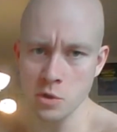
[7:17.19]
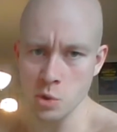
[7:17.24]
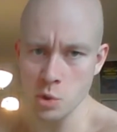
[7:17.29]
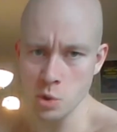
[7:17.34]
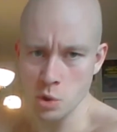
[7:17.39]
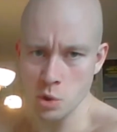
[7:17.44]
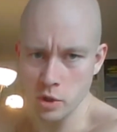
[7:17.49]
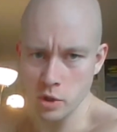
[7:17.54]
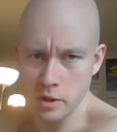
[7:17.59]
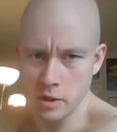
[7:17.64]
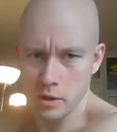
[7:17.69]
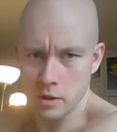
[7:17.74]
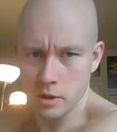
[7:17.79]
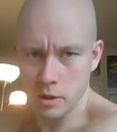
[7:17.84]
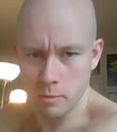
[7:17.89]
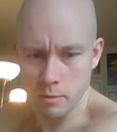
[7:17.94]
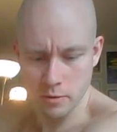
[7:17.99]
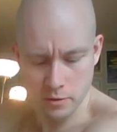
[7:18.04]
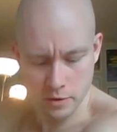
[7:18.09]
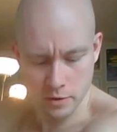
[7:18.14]
Is usually,
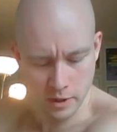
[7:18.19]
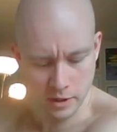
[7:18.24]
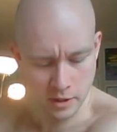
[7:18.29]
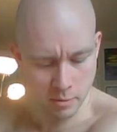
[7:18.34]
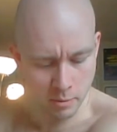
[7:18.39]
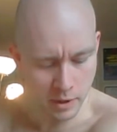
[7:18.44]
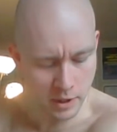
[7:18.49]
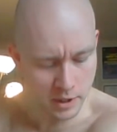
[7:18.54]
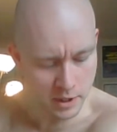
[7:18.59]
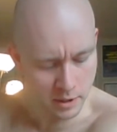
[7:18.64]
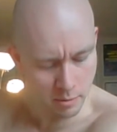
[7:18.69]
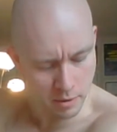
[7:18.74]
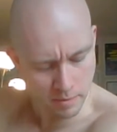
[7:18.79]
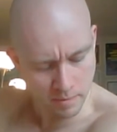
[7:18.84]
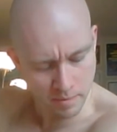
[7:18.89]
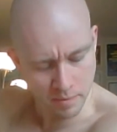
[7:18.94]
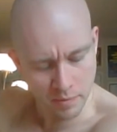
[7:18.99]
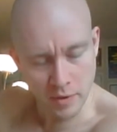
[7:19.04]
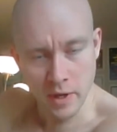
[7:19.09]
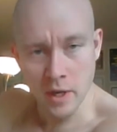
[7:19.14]
let me flex the bicep,
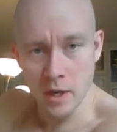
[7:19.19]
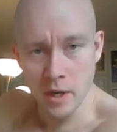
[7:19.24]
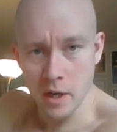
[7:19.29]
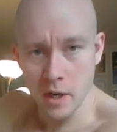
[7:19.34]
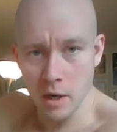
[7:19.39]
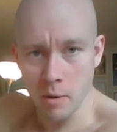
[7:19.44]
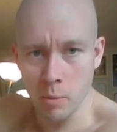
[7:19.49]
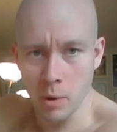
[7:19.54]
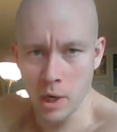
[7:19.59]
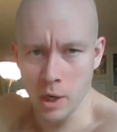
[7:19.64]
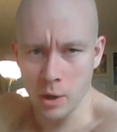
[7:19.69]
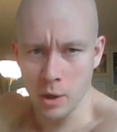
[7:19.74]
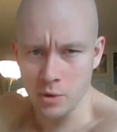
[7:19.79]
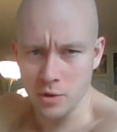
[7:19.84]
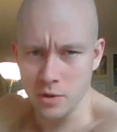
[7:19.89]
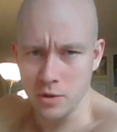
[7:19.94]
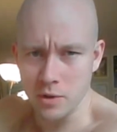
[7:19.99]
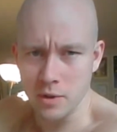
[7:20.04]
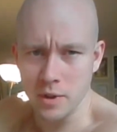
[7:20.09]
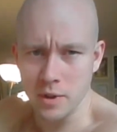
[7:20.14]

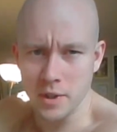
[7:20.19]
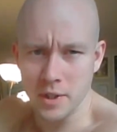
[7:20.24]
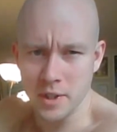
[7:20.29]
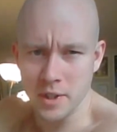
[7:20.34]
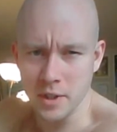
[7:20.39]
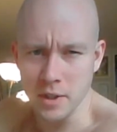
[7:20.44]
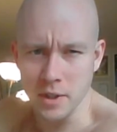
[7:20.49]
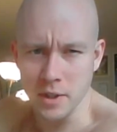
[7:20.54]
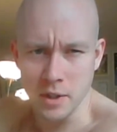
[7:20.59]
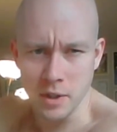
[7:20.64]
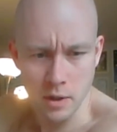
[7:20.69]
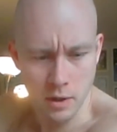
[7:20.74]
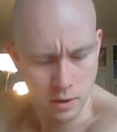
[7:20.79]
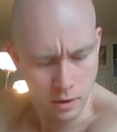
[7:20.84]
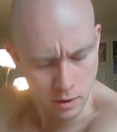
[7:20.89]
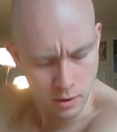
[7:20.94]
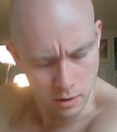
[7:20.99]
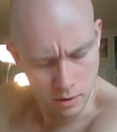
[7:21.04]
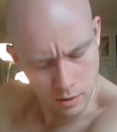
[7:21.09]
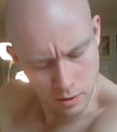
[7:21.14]
about
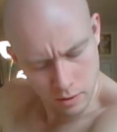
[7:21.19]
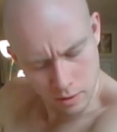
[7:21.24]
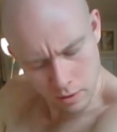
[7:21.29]
here,